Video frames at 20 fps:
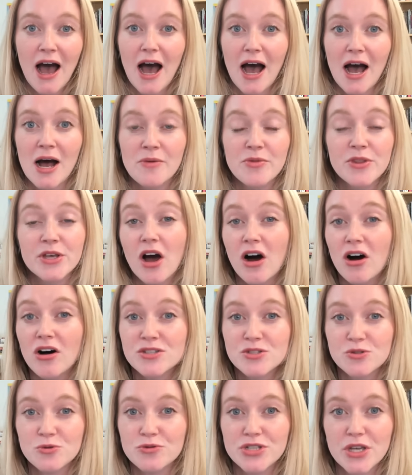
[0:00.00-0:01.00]
Uh, the
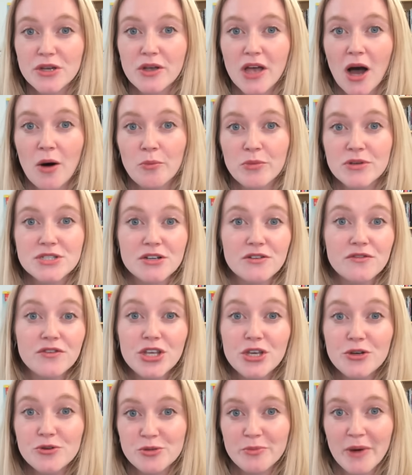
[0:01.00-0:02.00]
cards also come with sort of
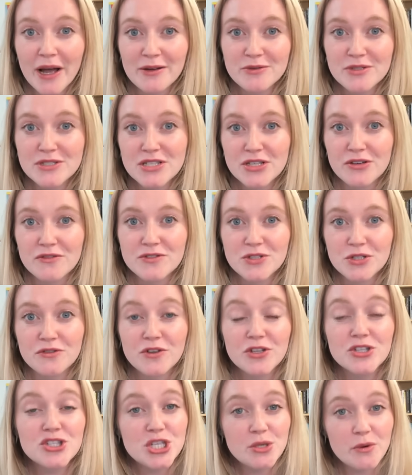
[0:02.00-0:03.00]
huge amounts of sort
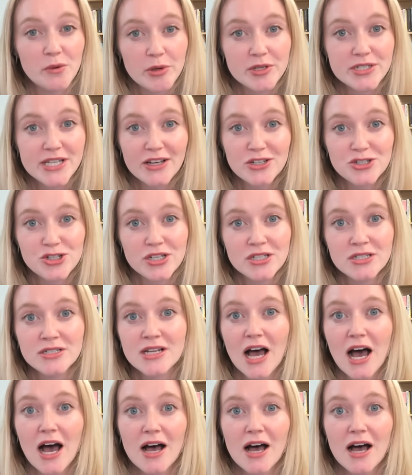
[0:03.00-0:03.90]
of consumer protection.